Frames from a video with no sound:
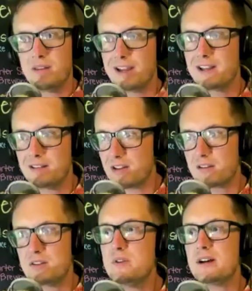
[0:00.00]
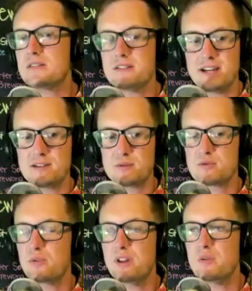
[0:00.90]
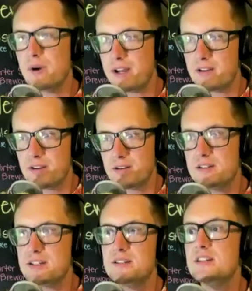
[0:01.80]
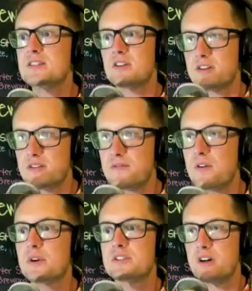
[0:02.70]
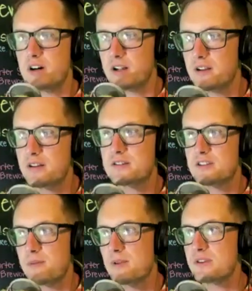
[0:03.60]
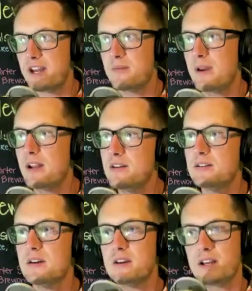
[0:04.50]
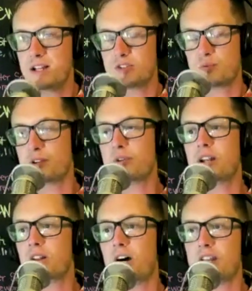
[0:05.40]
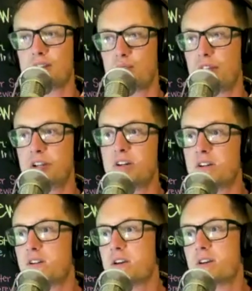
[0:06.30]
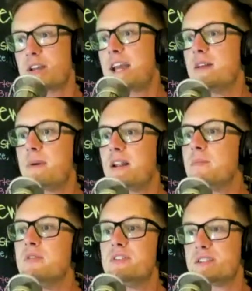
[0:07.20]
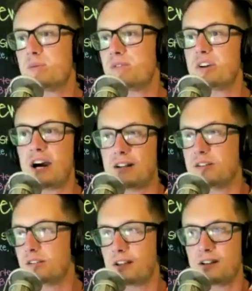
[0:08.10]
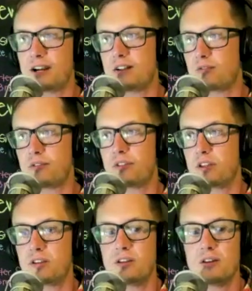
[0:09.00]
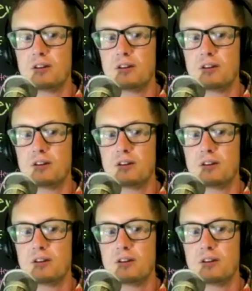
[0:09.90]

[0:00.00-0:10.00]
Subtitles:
like the 2010s was really when DC started to focus on some of those animated, and that's where you get a lot of the really good animated movies that we've gotten, and kind of the,